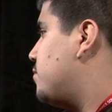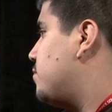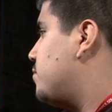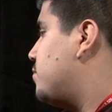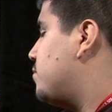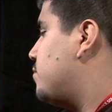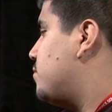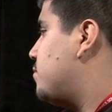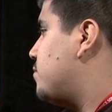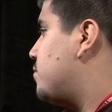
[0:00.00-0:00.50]

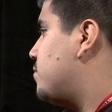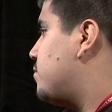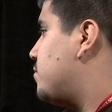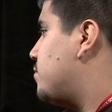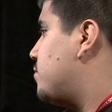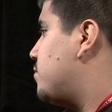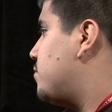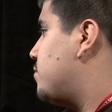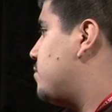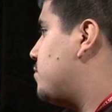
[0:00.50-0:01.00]

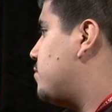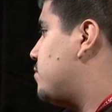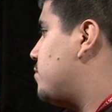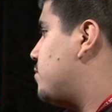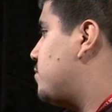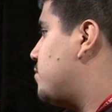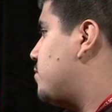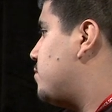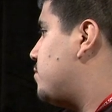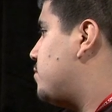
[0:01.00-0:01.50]

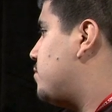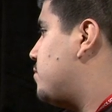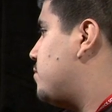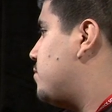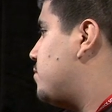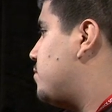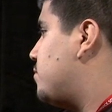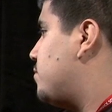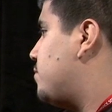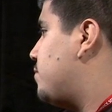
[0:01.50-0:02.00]

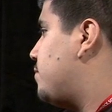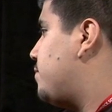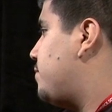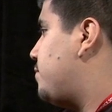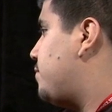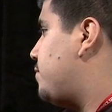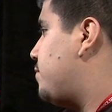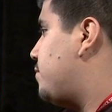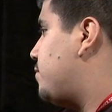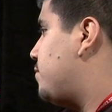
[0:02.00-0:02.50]

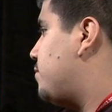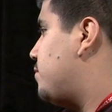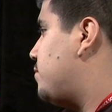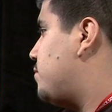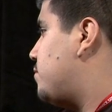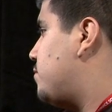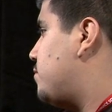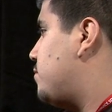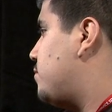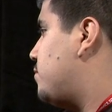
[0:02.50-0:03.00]

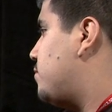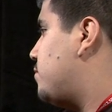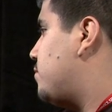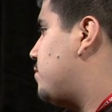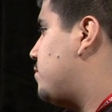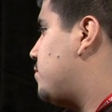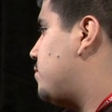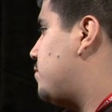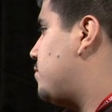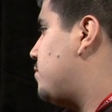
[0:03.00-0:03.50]

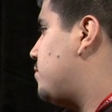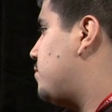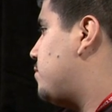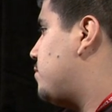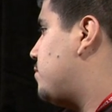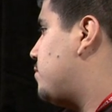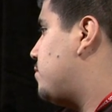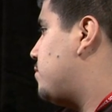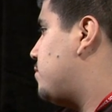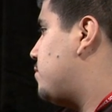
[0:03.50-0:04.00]

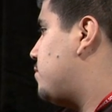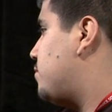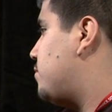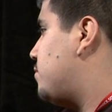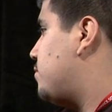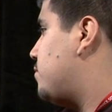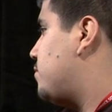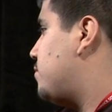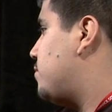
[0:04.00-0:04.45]
[no speech]